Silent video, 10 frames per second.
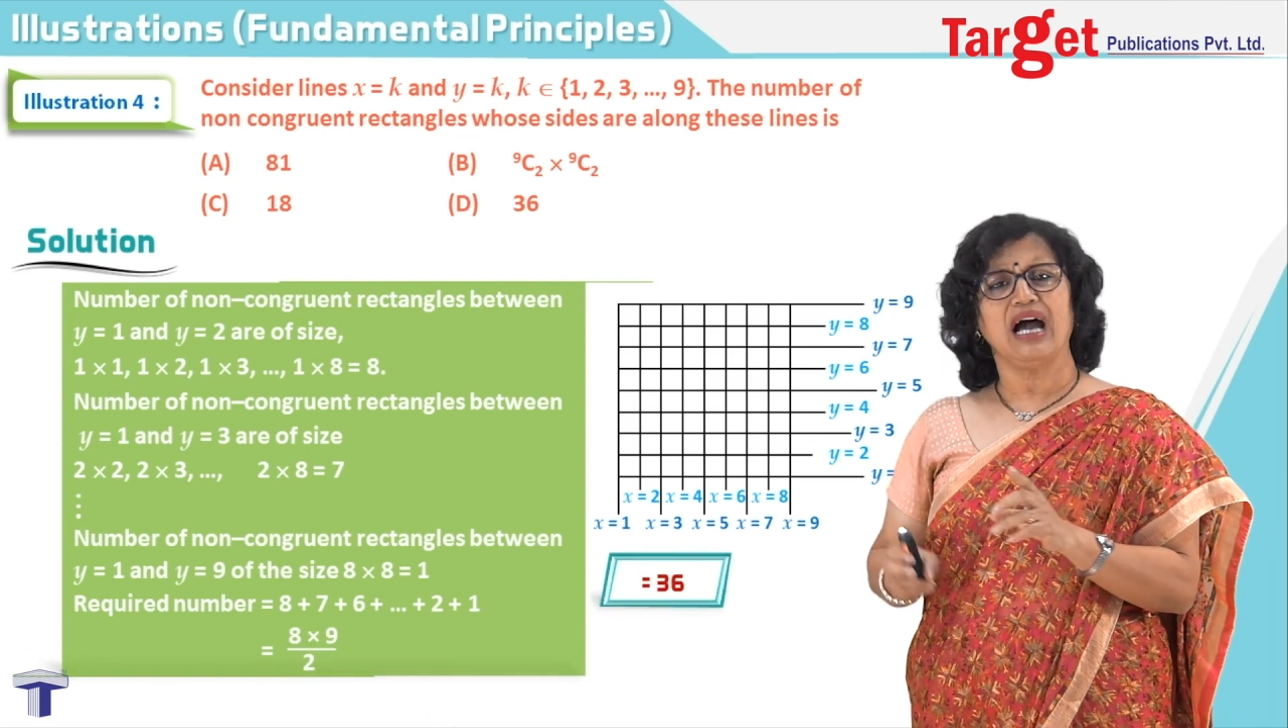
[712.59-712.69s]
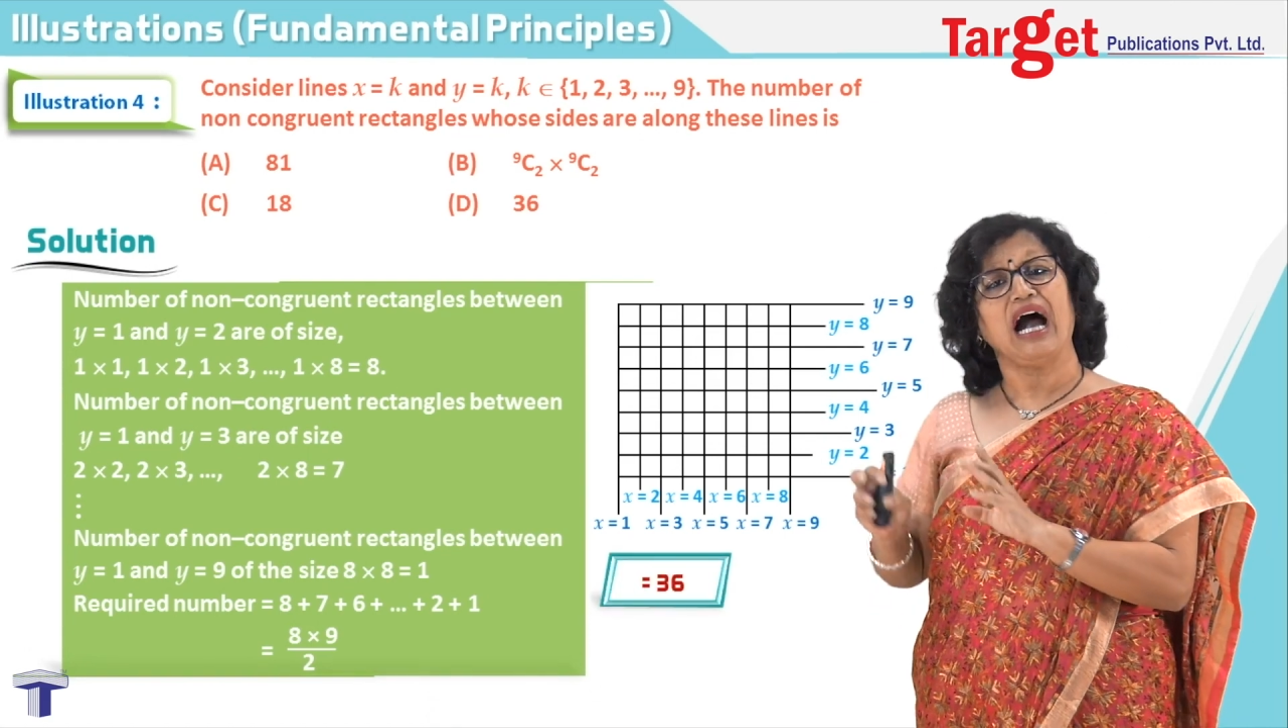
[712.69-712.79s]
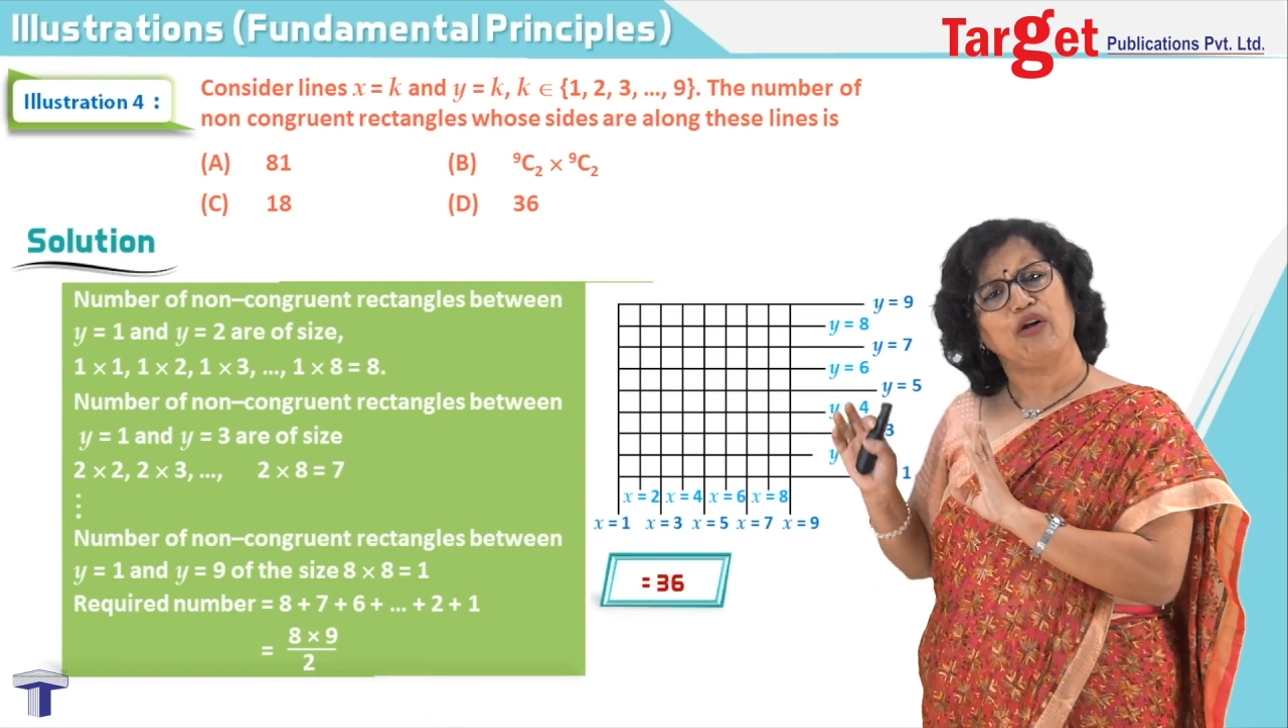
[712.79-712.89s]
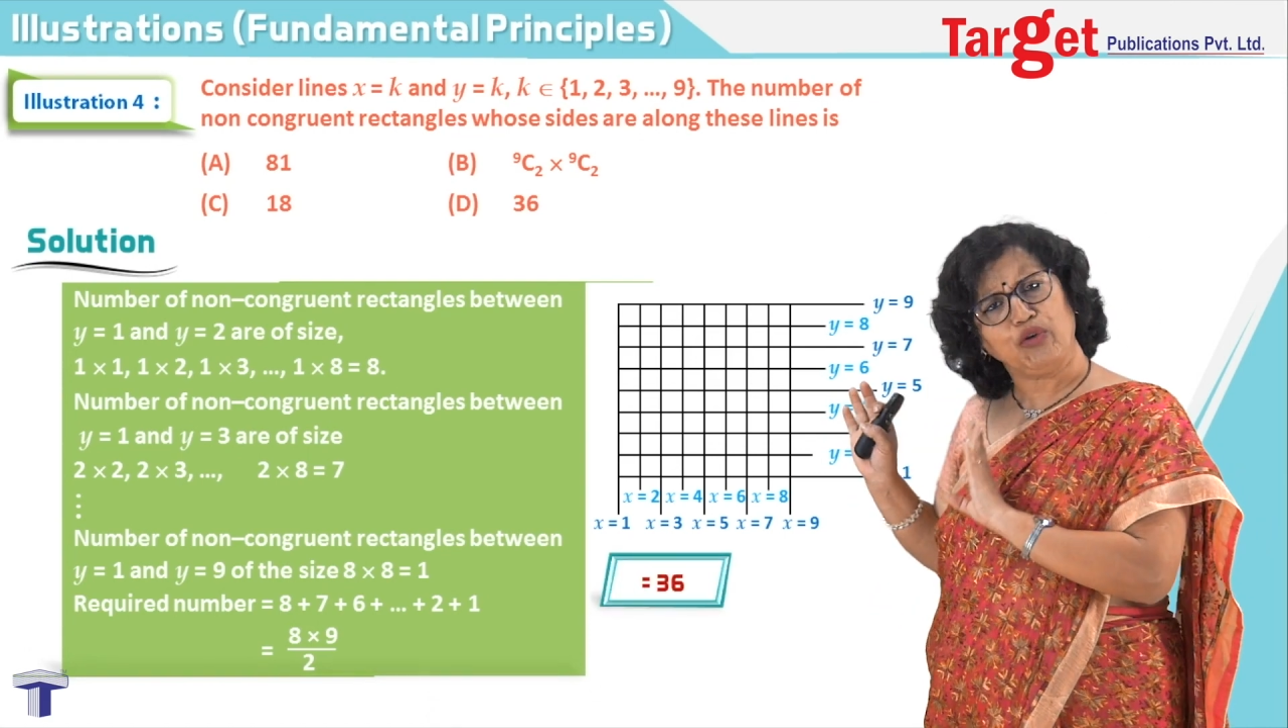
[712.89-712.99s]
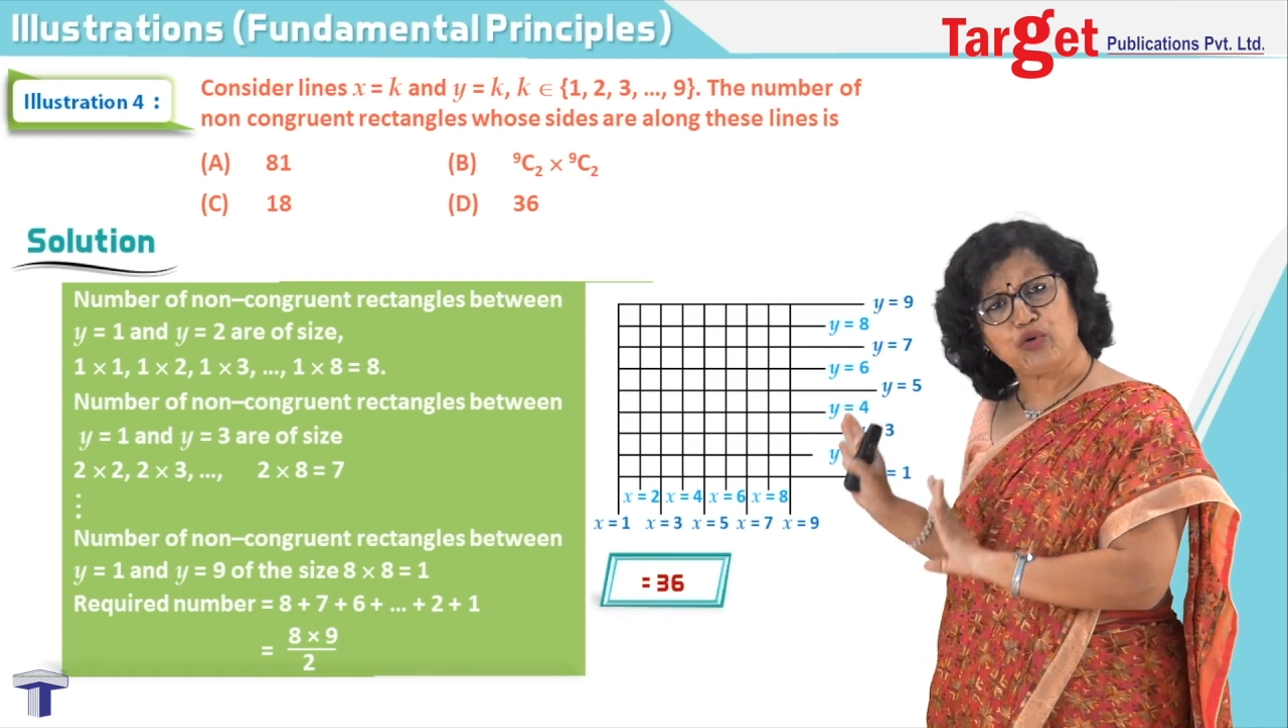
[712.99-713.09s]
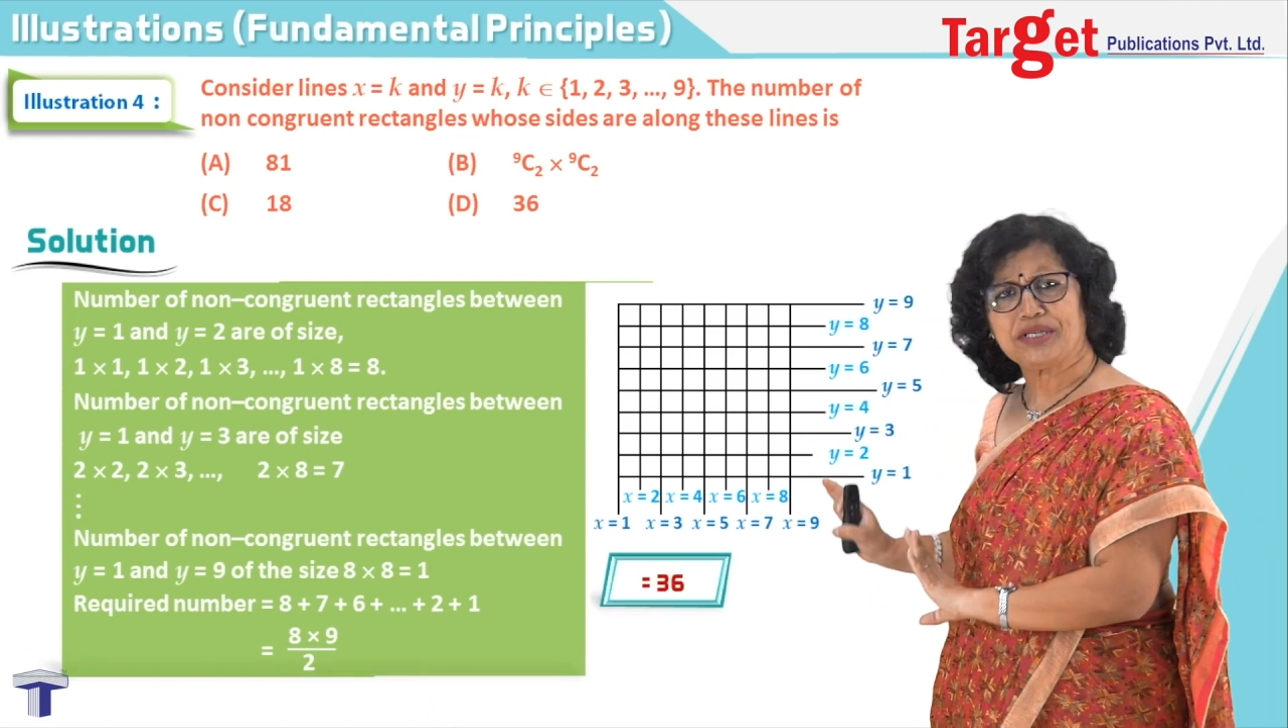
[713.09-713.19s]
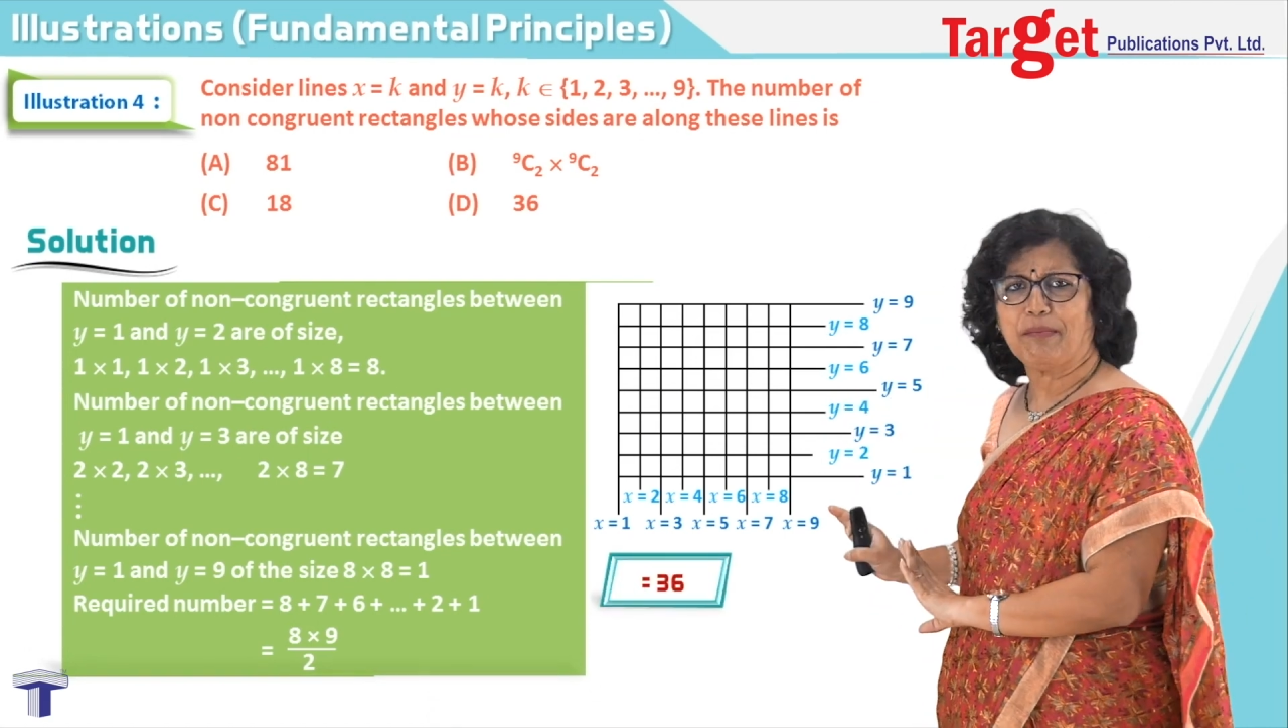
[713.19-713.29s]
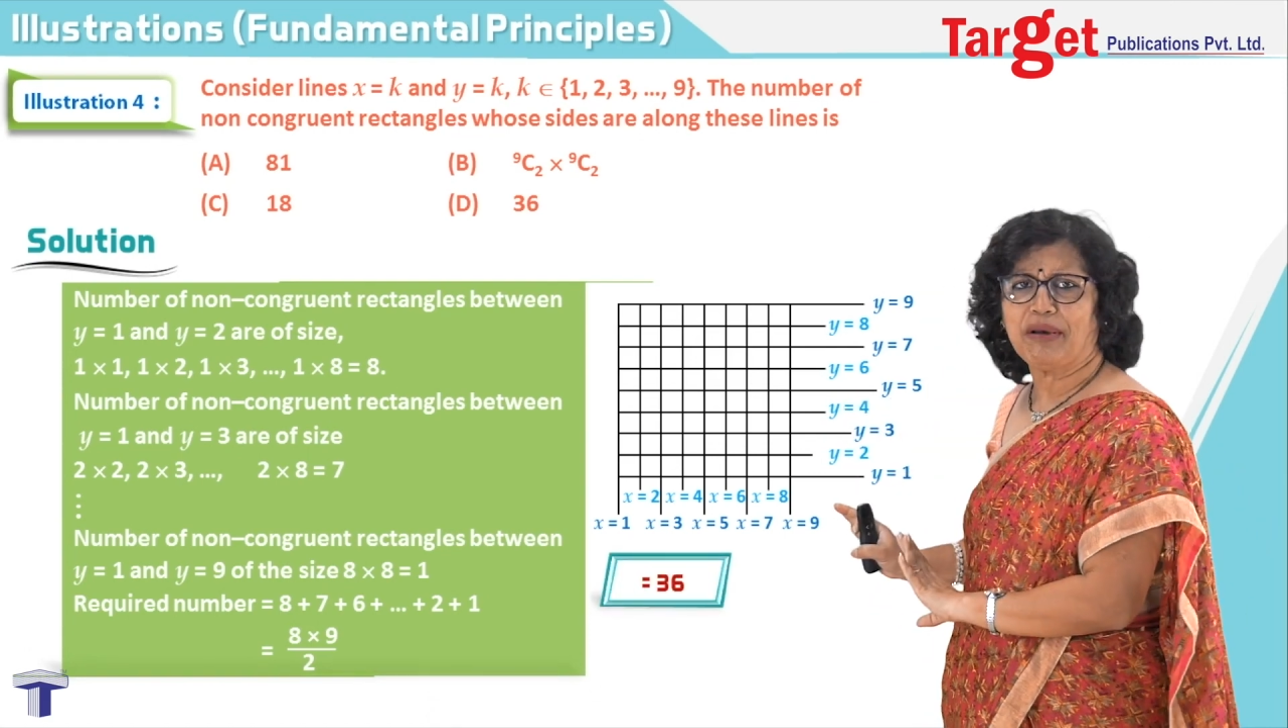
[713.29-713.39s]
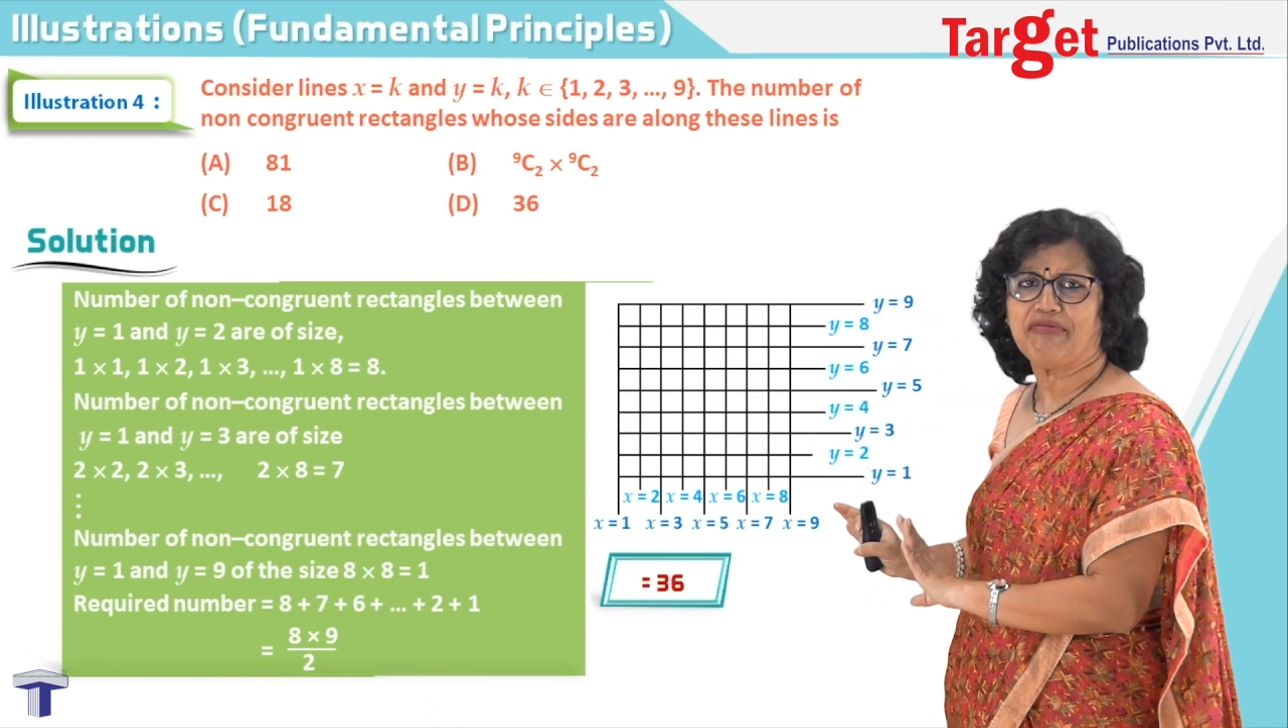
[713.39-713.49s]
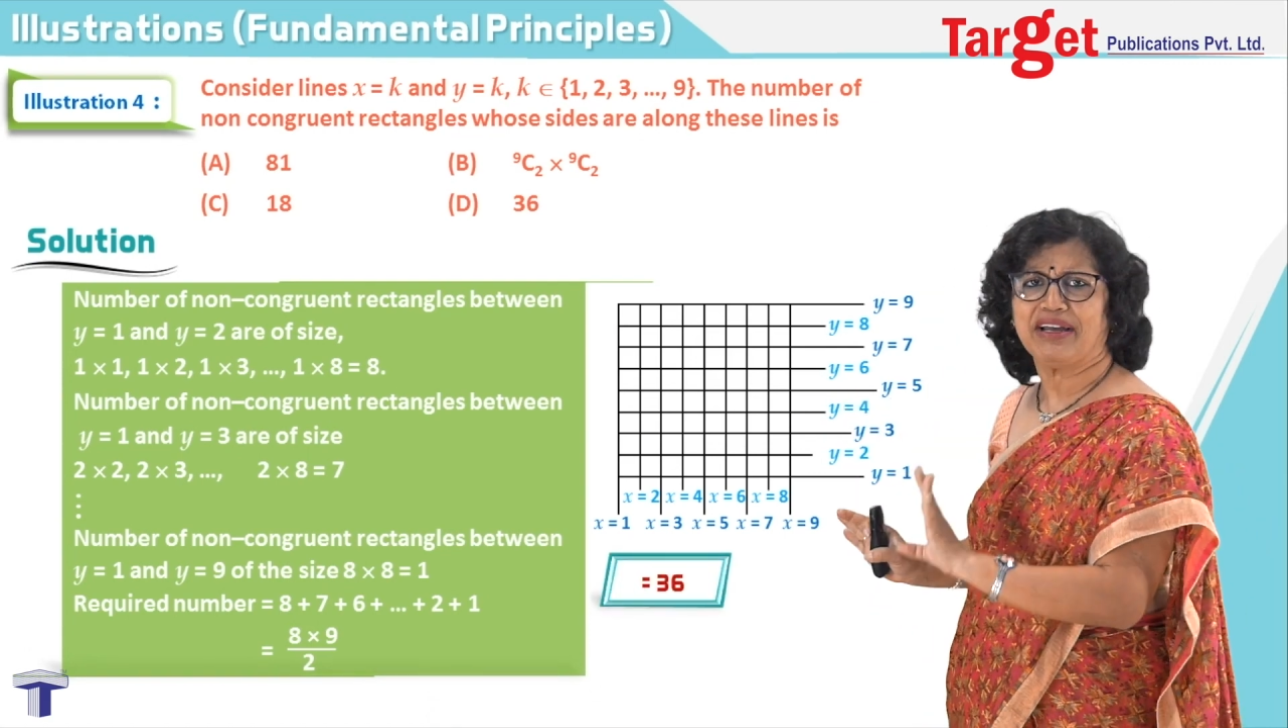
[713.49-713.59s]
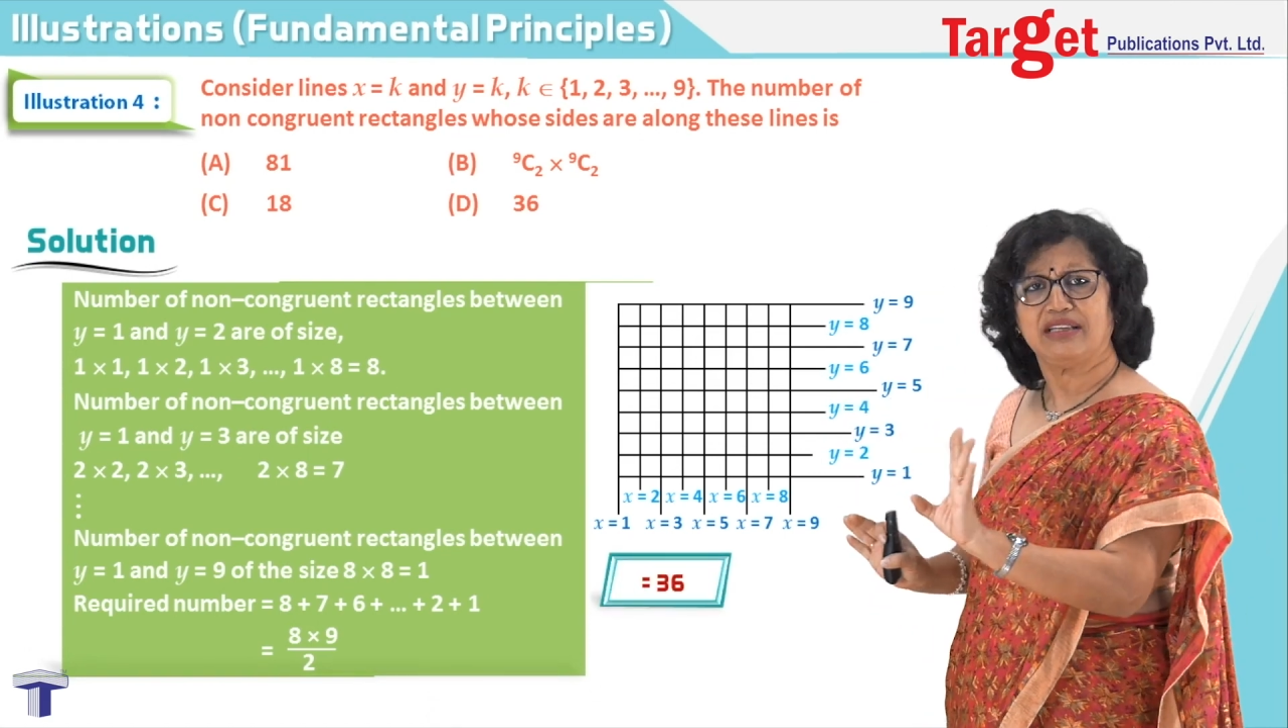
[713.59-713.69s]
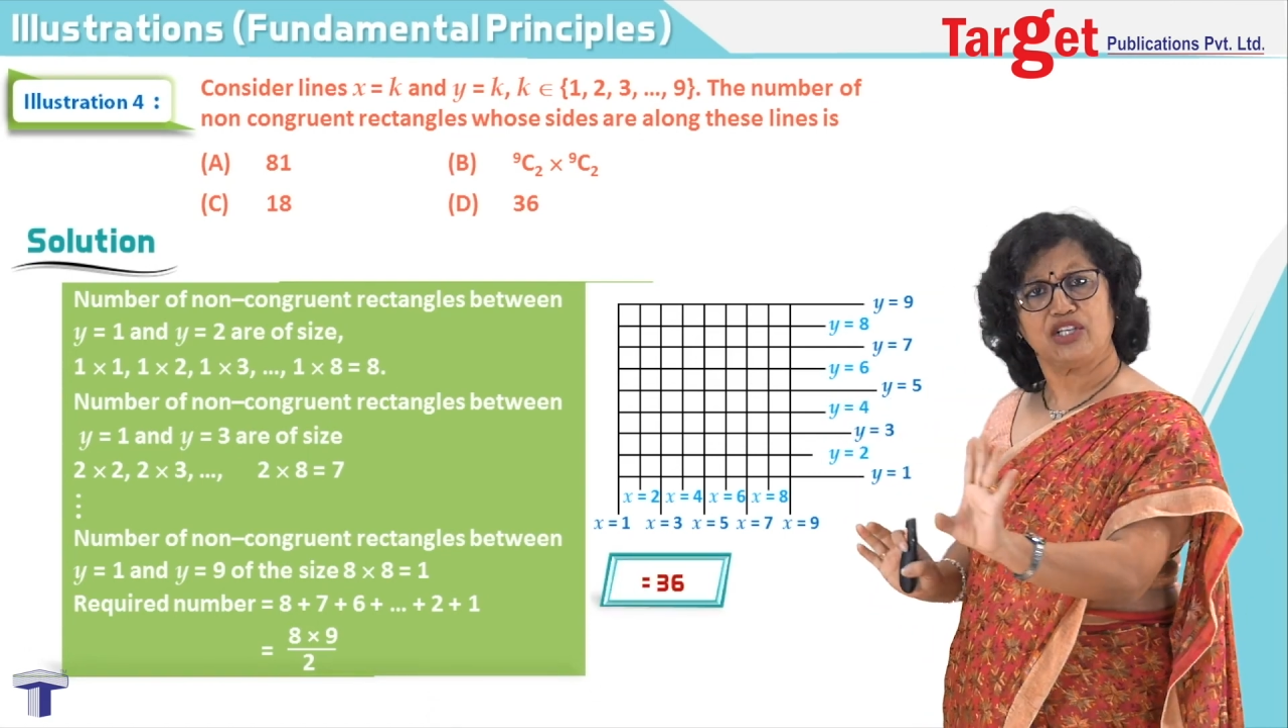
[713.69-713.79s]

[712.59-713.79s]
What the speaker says: How you simplify